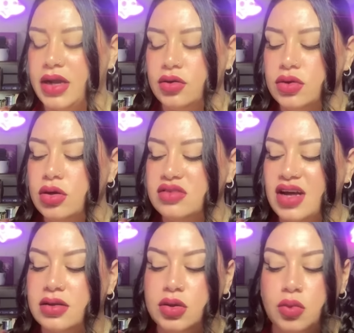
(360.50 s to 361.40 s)
don't know
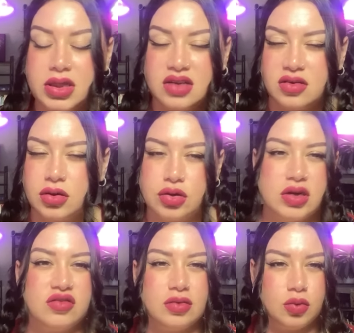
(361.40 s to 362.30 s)
exactly what that's
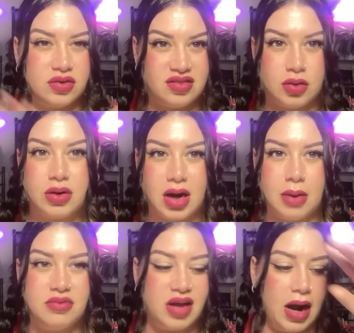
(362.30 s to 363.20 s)
alluding to. We'll see what
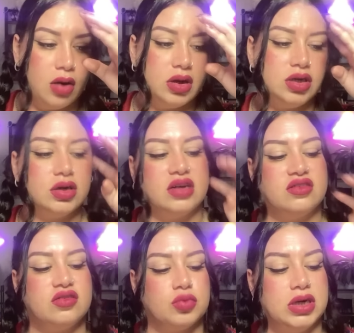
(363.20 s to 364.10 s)
comes out in your
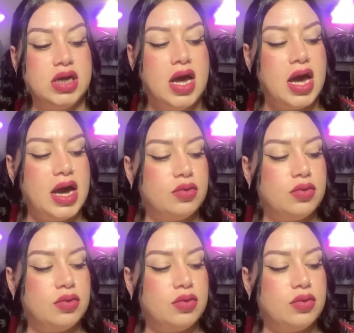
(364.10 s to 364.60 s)
guys' read. In